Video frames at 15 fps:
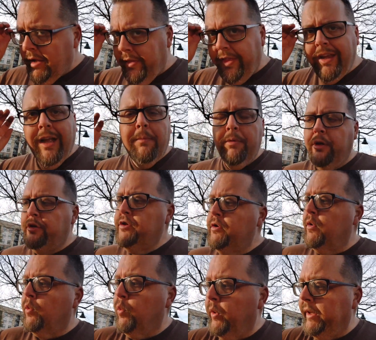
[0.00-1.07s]
I think I'm gonna
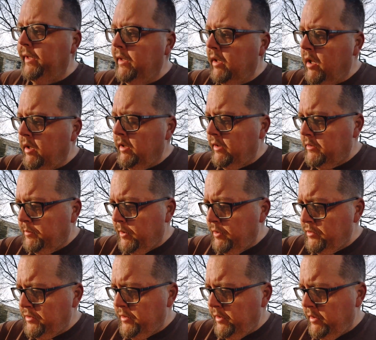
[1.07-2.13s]
shoot a really long
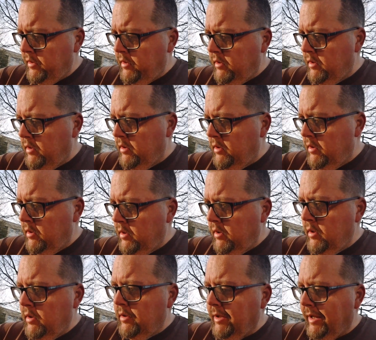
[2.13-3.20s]
exposure,
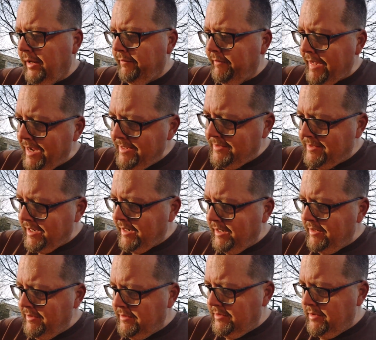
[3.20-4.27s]
like 8
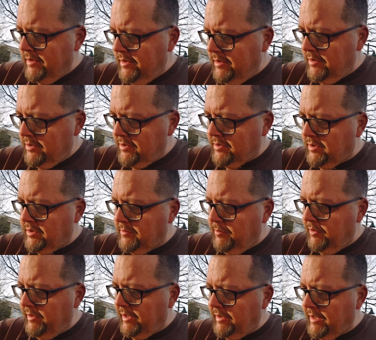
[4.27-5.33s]
seconds, just to
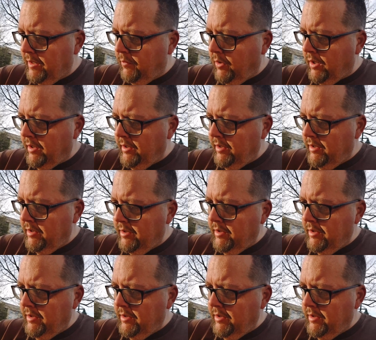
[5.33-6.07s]
smooth out that water.